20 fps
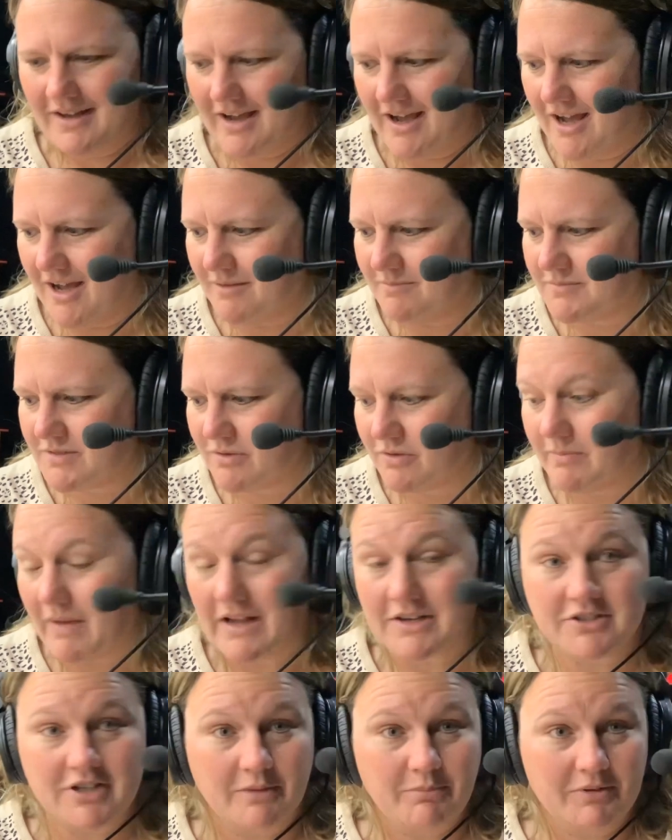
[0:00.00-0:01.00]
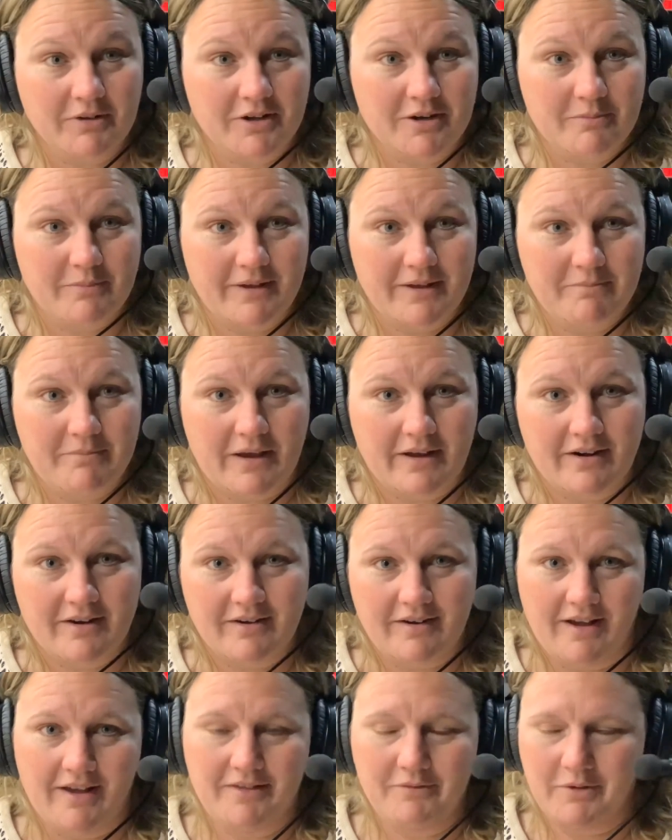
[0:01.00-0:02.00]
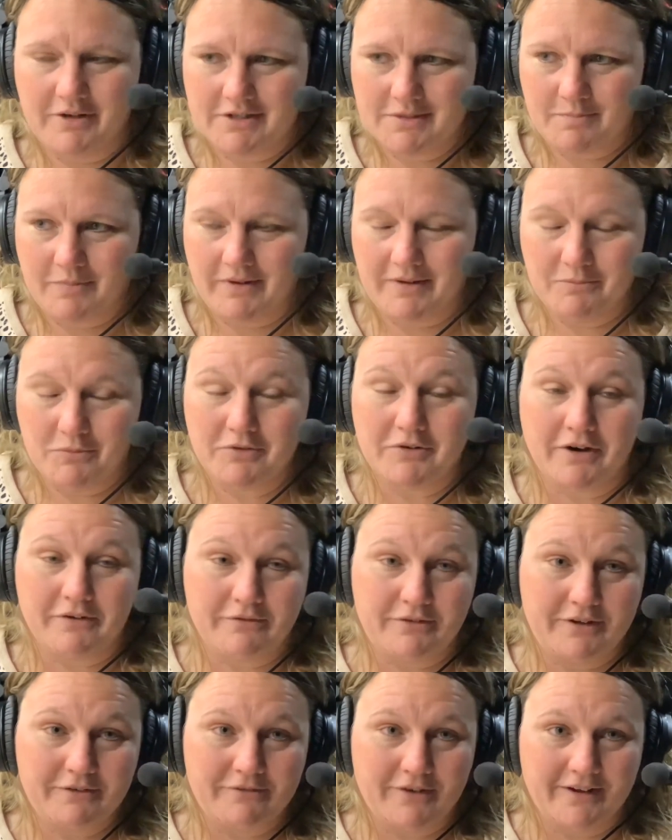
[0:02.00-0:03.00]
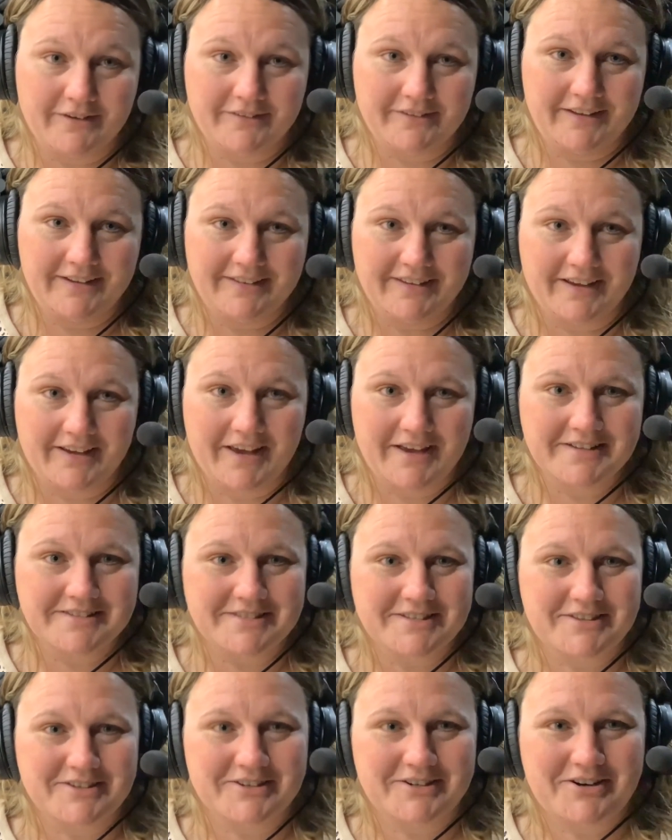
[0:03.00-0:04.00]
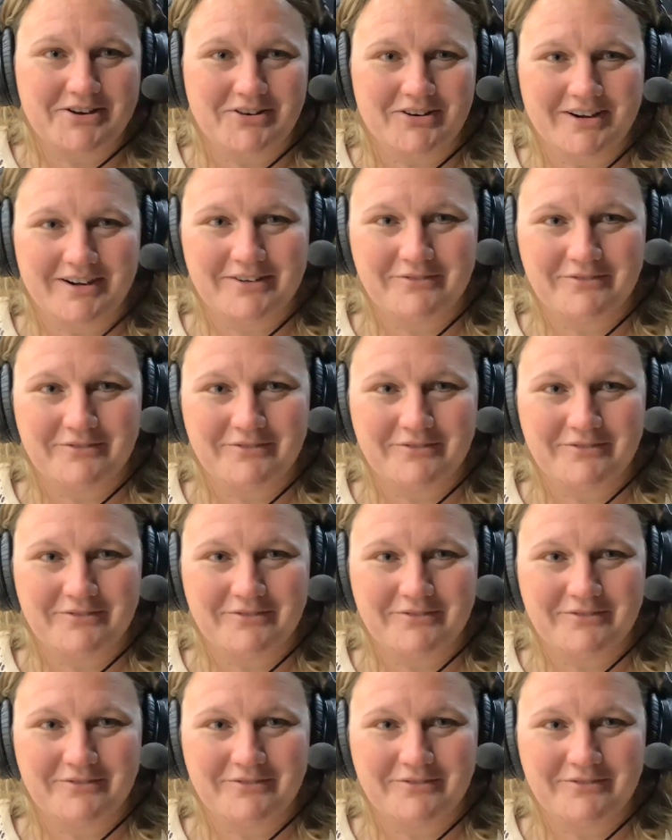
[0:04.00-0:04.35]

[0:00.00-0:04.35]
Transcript: Um, so we matched up a little bit better, and we just put, moved our feet finally, I guess, the third quarter